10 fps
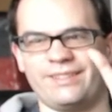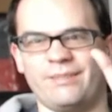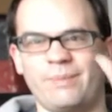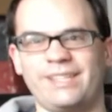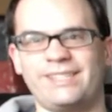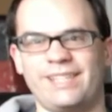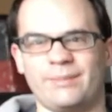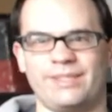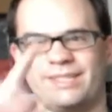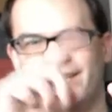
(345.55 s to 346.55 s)
base
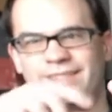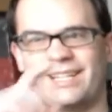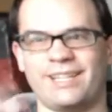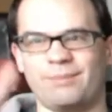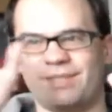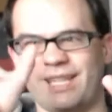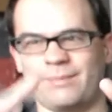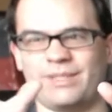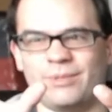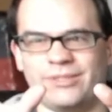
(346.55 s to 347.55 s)
damage times
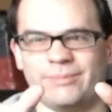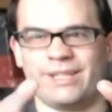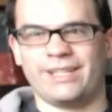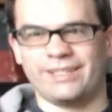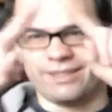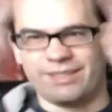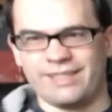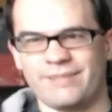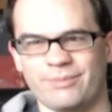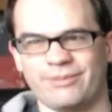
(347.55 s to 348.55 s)
damage multiplier
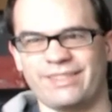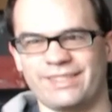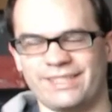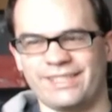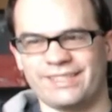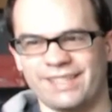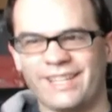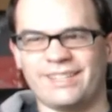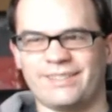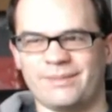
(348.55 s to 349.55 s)
in parentheses
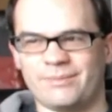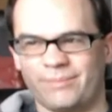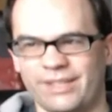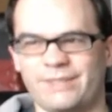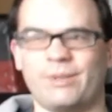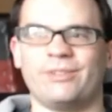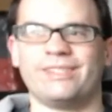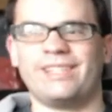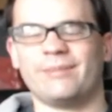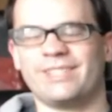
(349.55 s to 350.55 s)
plus bonus
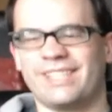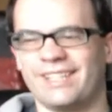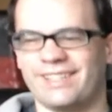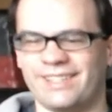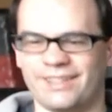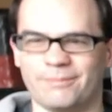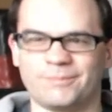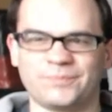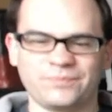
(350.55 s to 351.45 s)
damage. And